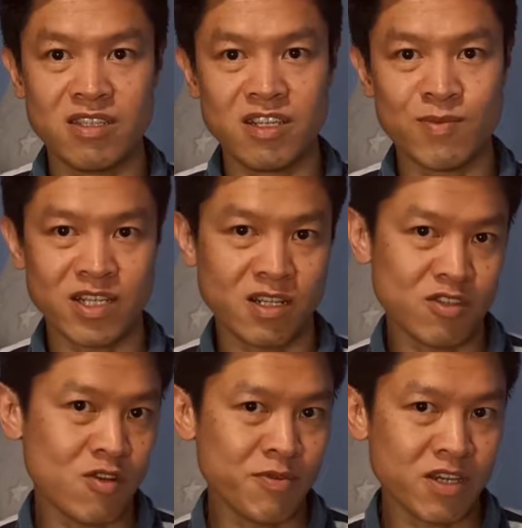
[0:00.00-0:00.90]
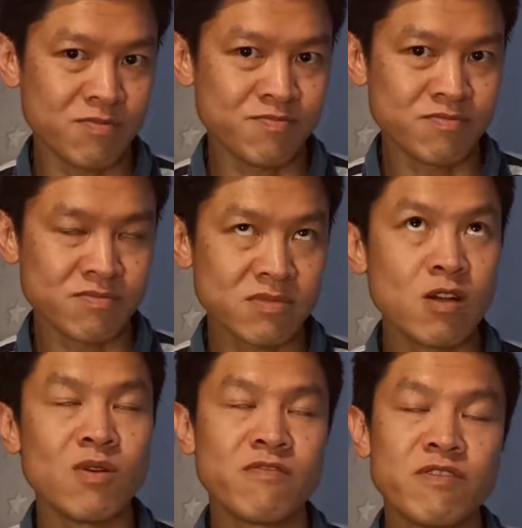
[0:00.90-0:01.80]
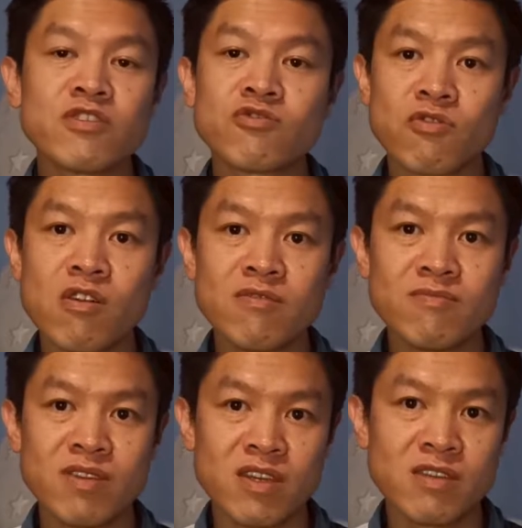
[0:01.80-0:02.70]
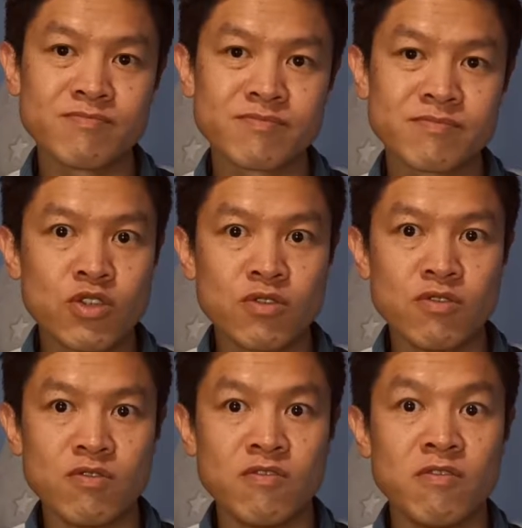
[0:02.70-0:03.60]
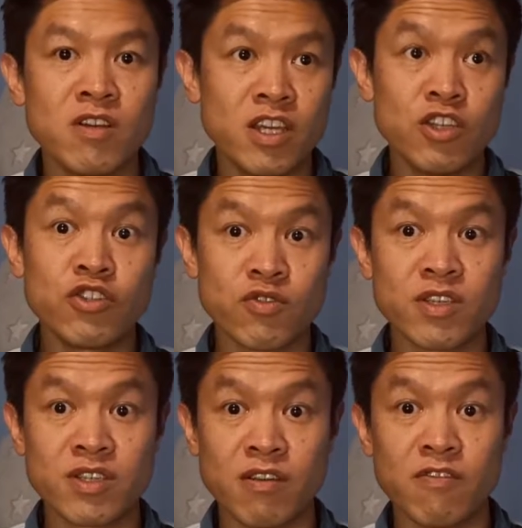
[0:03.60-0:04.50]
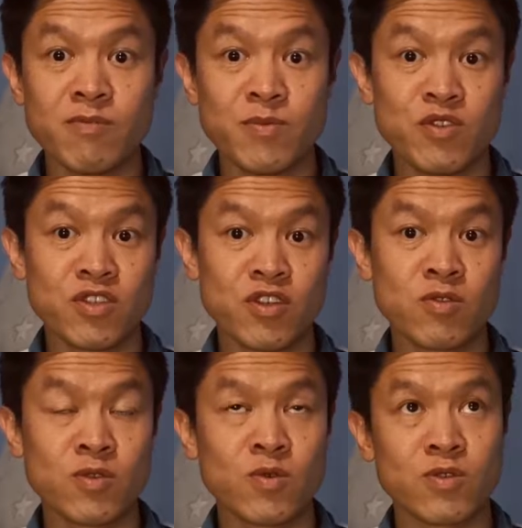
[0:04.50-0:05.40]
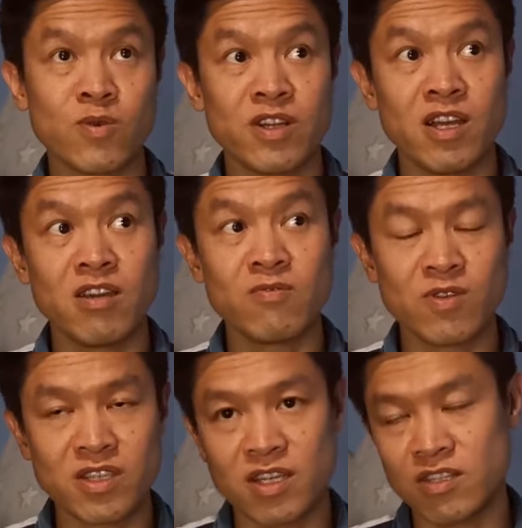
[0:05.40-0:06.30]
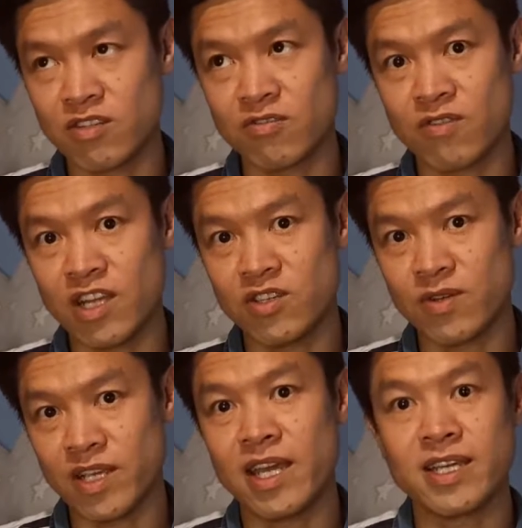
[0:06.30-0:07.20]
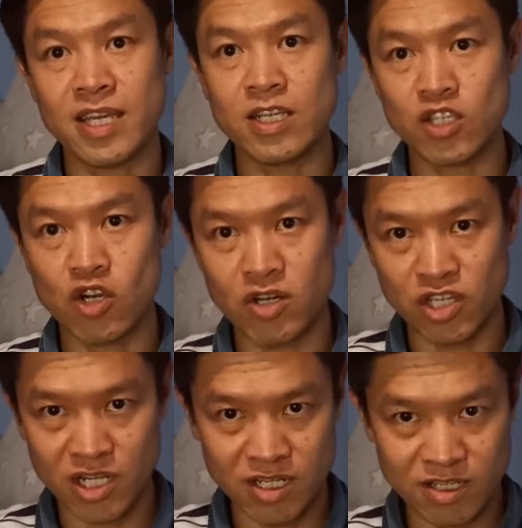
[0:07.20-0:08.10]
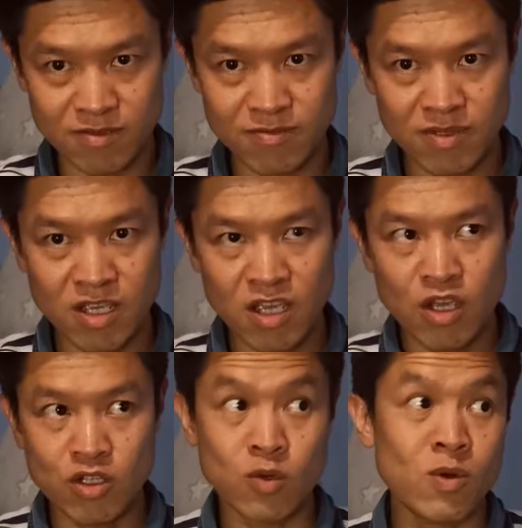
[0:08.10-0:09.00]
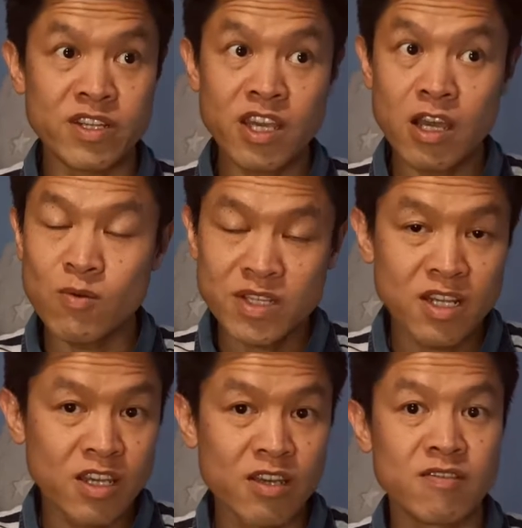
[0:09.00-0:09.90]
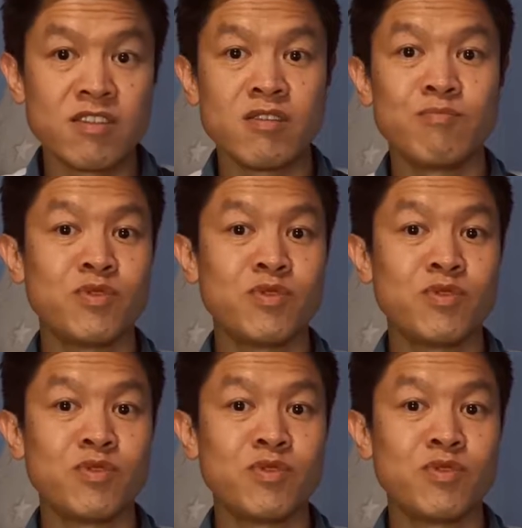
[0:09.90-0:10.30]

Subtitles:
in this particular topic. Now, what first drawn me to injuries suffered by musicians was when I was an undergraduate at King's College London. So one day I was sitting in the